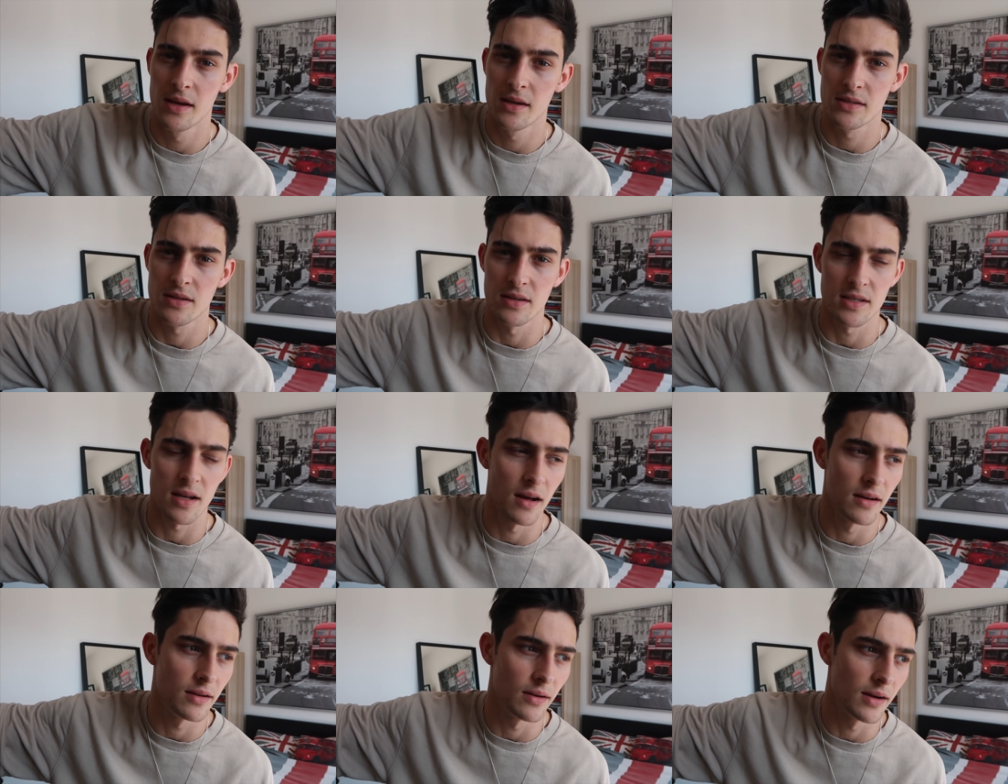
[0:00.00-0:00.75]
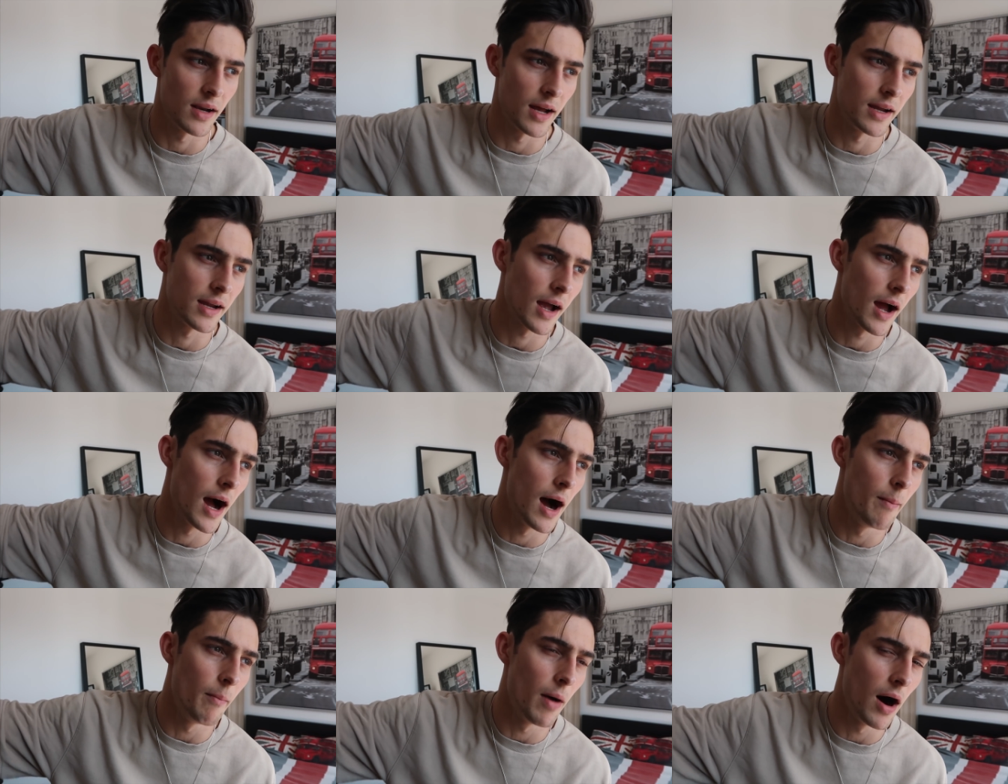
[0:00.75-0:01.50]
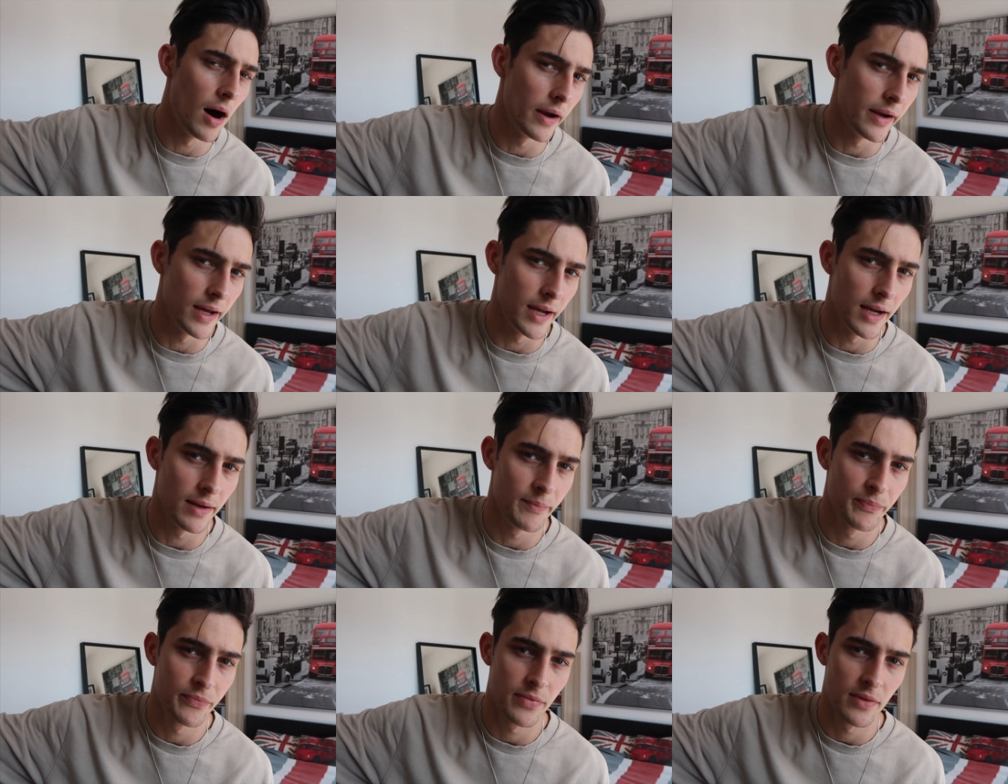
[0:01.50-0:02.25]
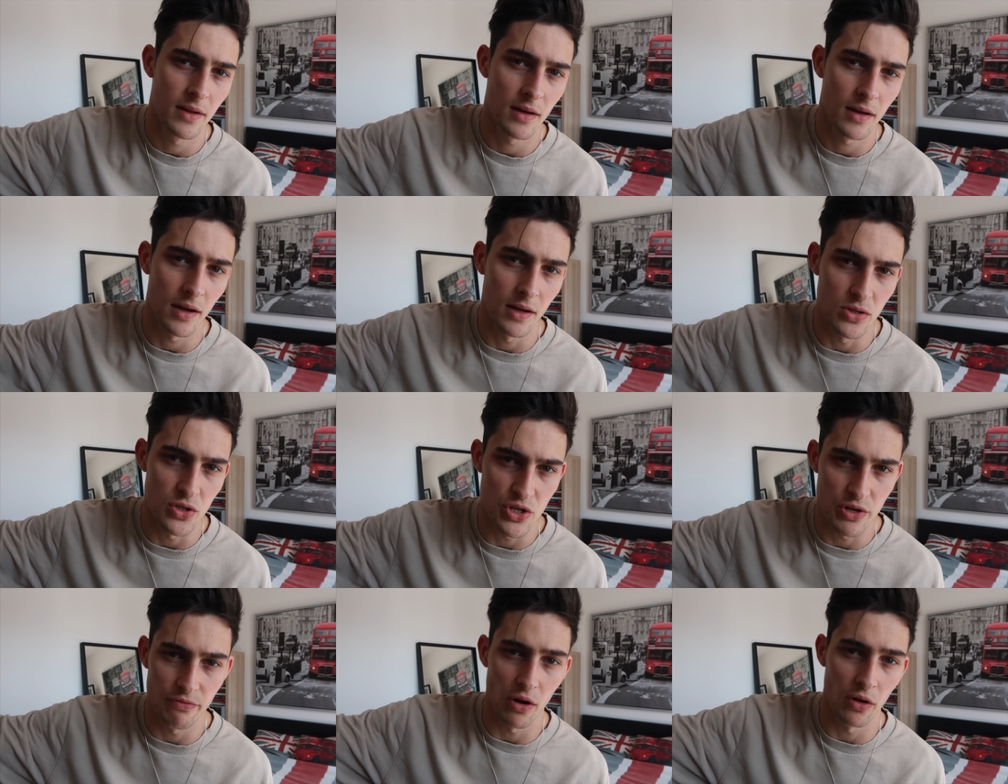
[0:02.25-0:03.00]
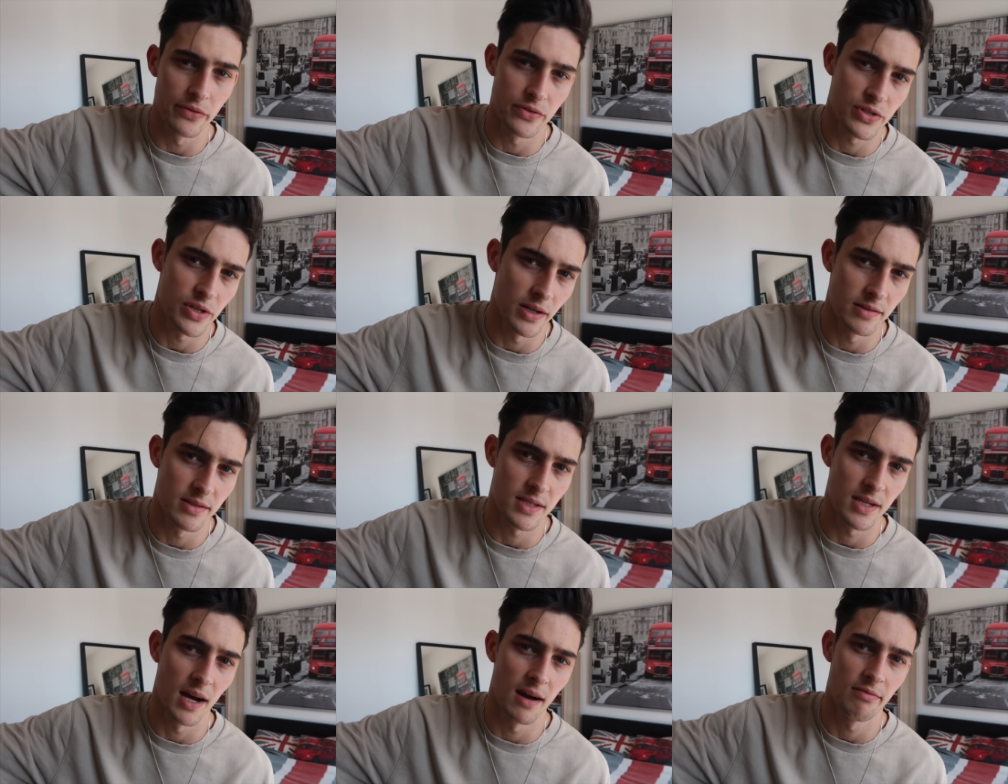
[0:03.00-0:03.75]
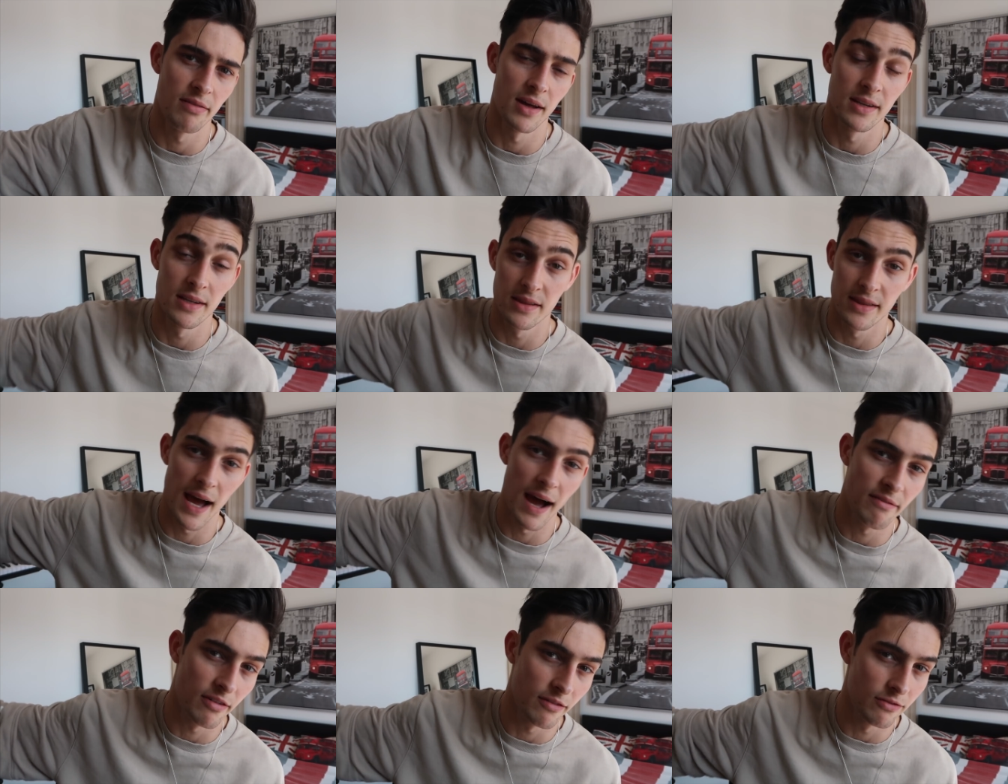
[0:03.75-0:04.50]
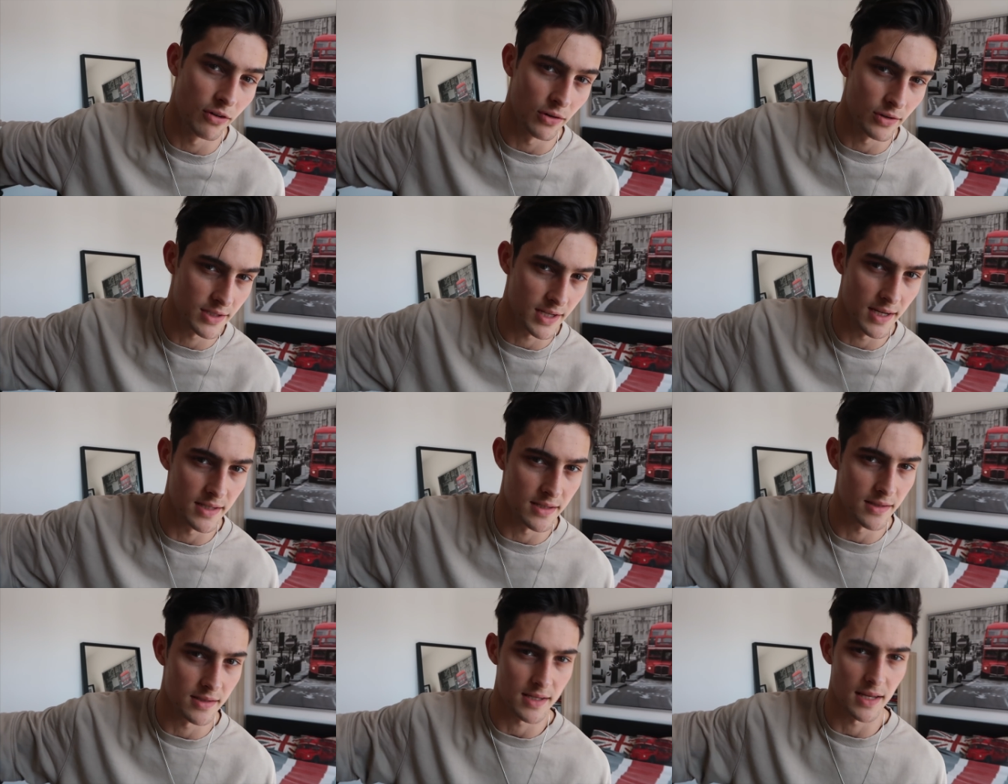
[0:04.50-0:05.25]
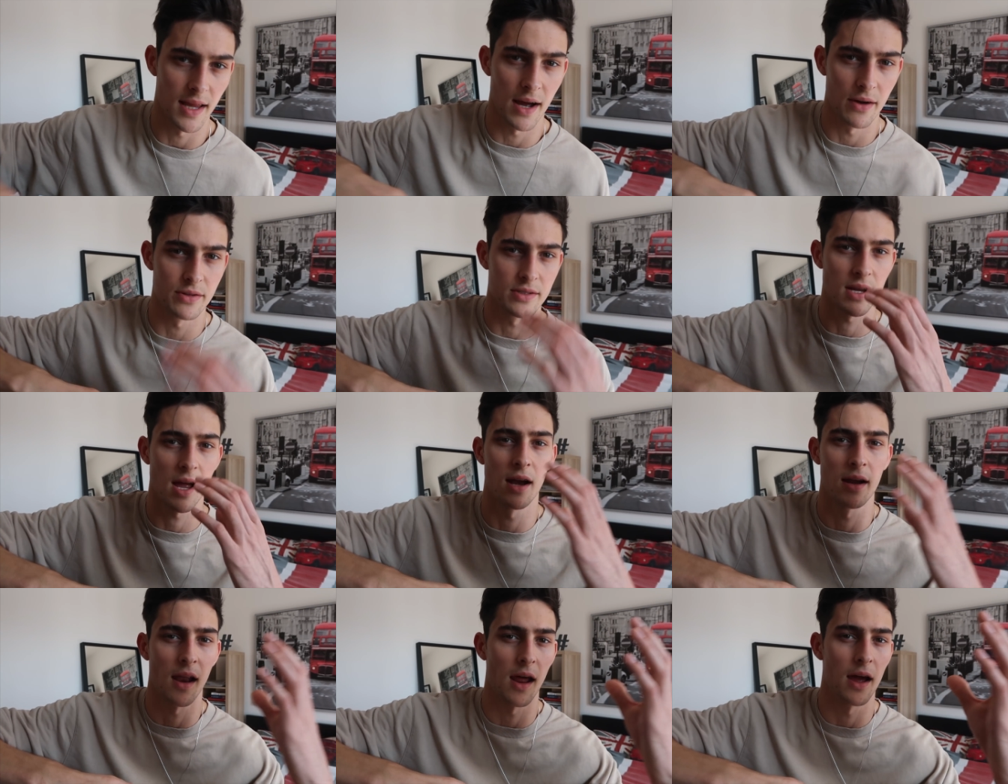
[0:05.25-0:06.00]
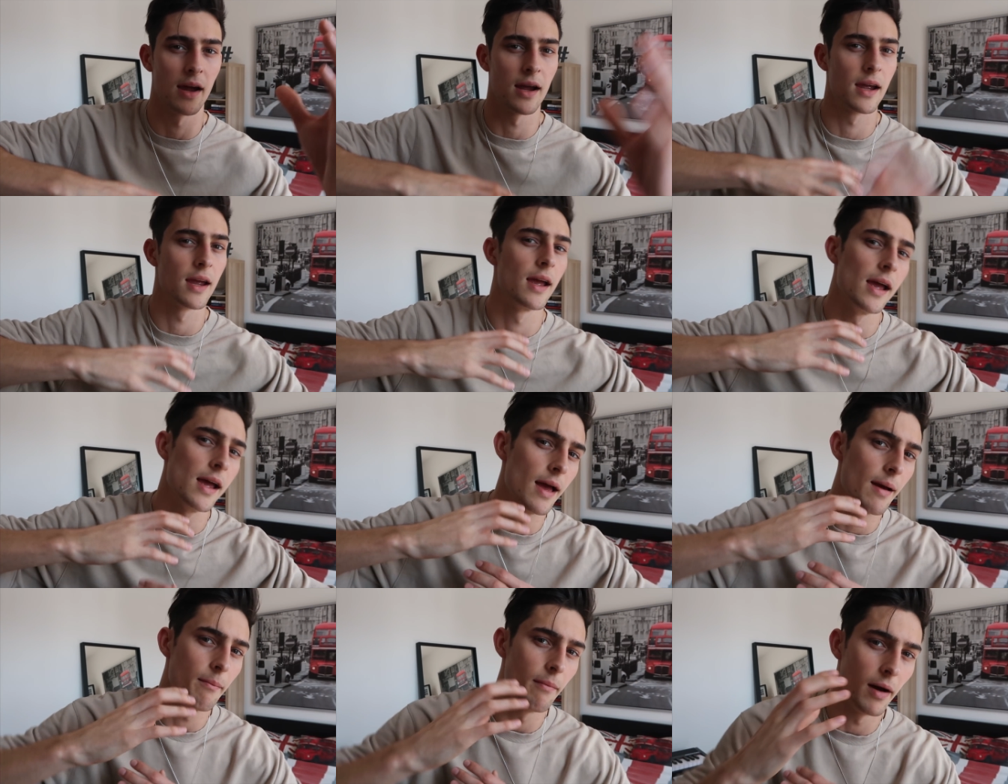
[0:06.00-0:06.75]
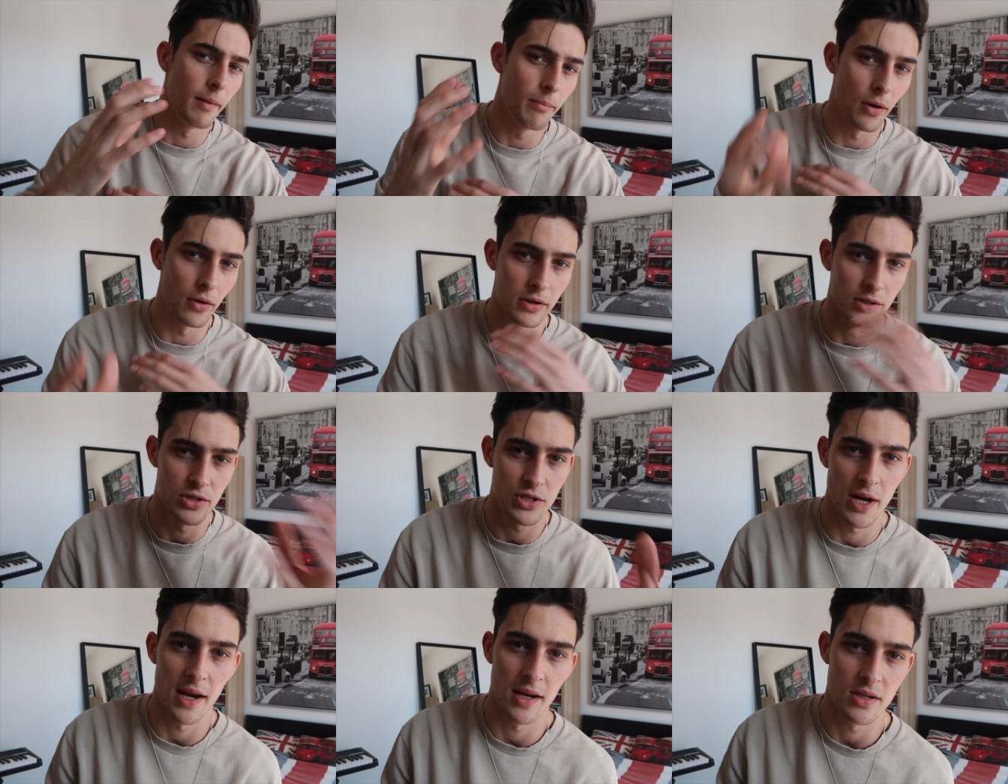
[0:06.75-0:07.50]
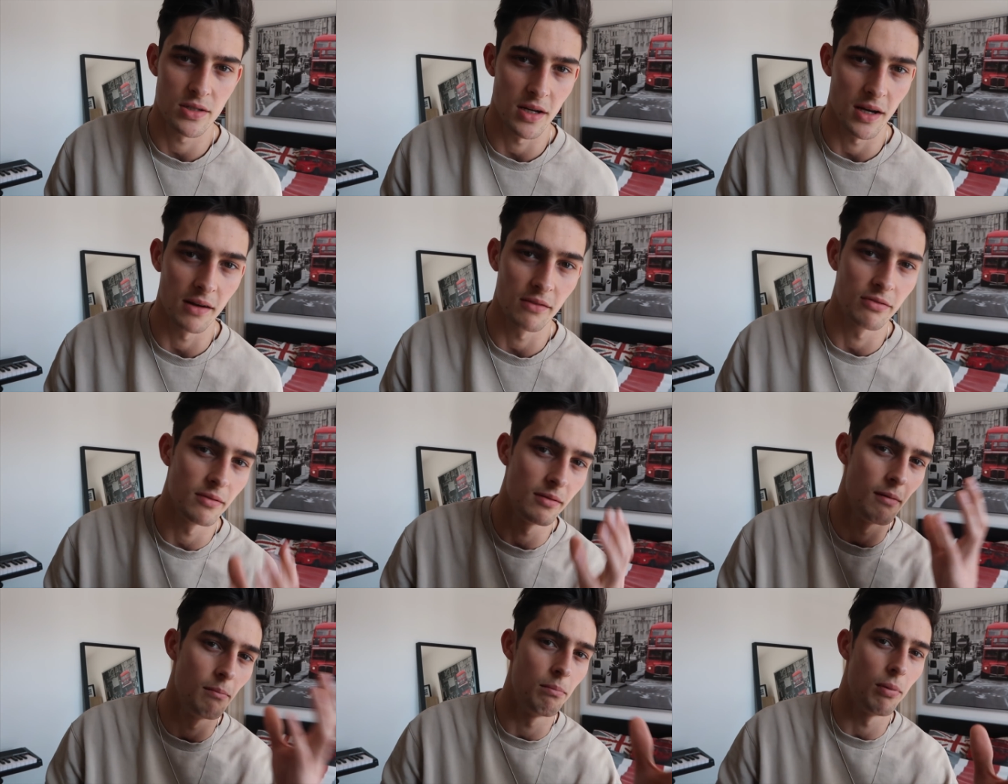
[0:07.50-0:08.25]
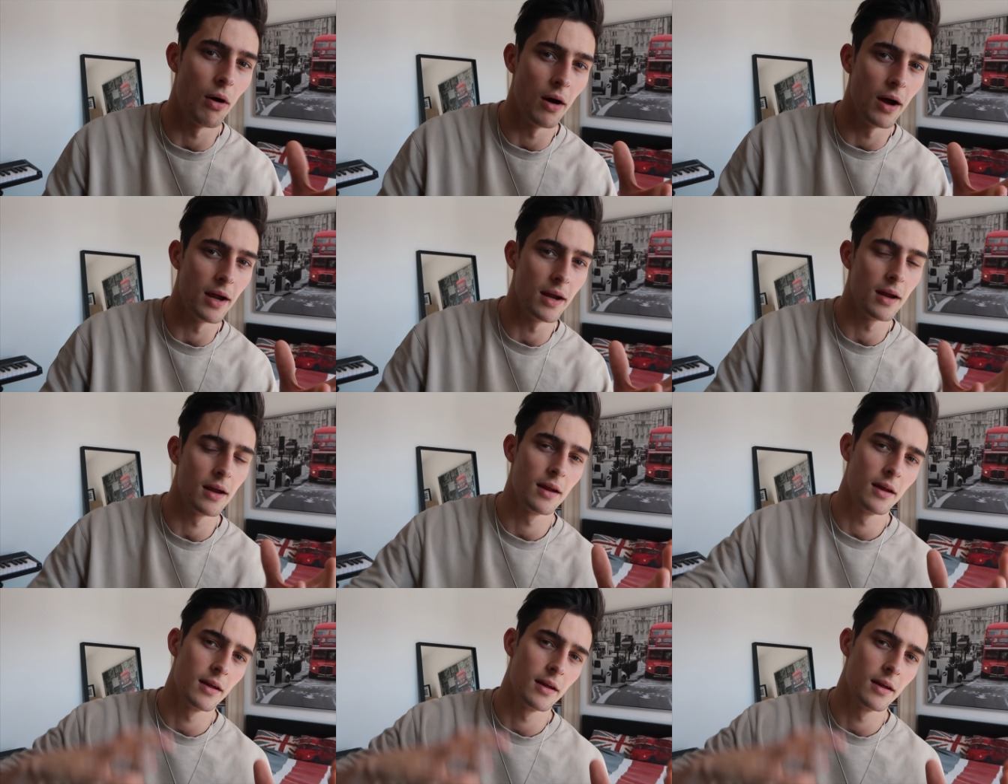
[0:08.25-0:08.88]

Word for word: So I started doing like Armani and Givenchy and stuff, and I did that for four seasons, and that was kind of like my body changing from a boy